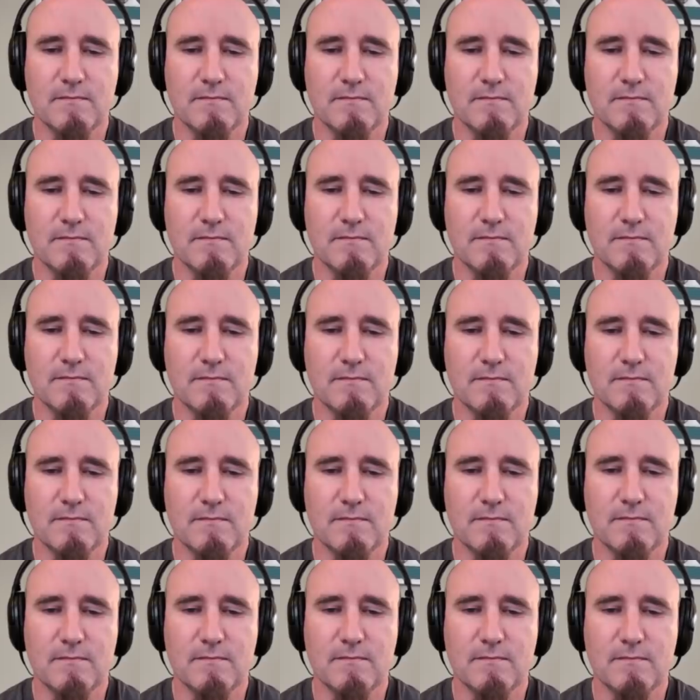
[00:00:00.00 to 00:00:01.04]

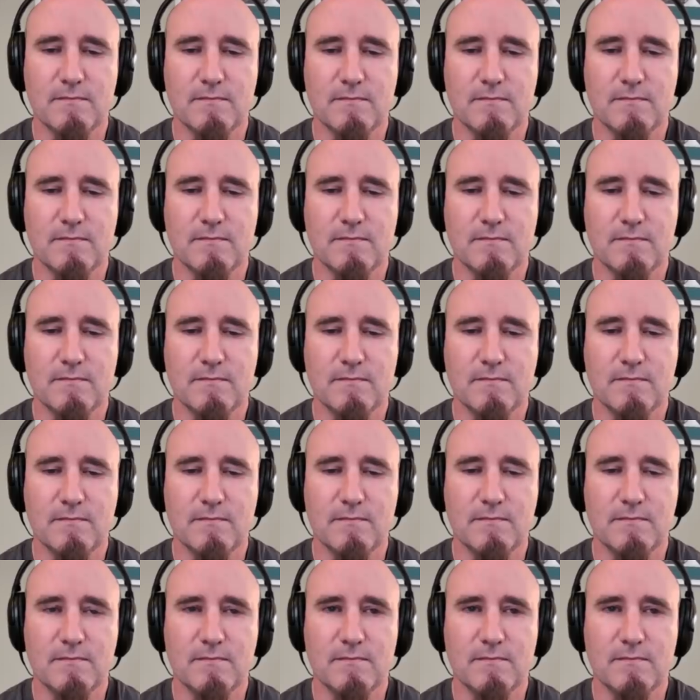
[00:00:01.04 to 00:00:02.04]
[no speech]